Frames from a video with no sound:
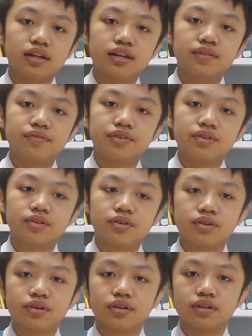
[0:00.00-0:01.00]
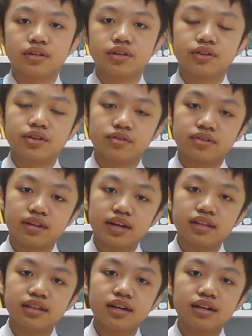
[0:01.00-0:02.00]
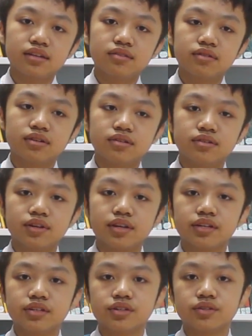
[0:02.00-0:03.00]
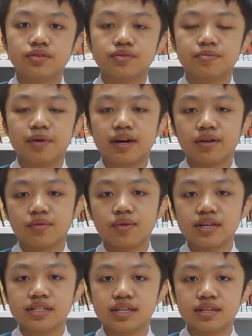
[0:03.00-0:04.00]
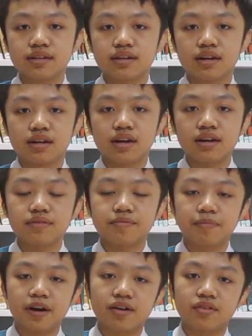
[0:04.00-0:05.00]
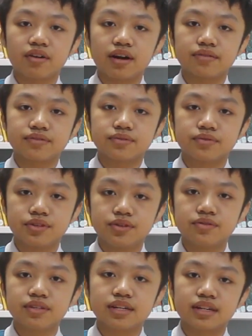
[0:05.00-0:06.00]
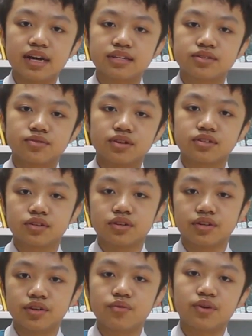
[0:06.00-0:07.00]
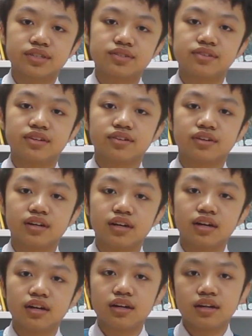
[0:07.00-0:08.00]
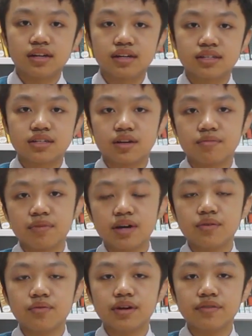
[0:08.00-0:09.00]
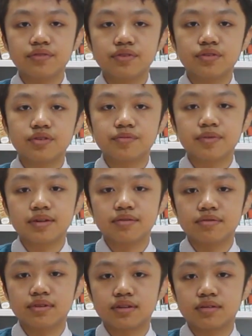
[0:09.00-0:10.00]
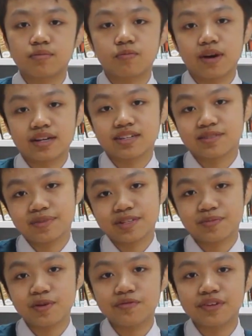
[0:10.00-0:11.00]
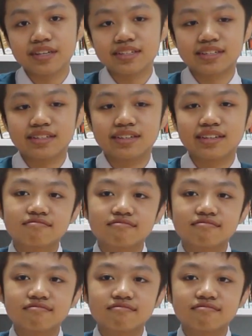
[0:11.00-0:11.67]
And if you don't like that, well, you can choose by writing a lot of paragraphs using that structure you want to learn. It's not my way of choice, but well, practice makes perfect.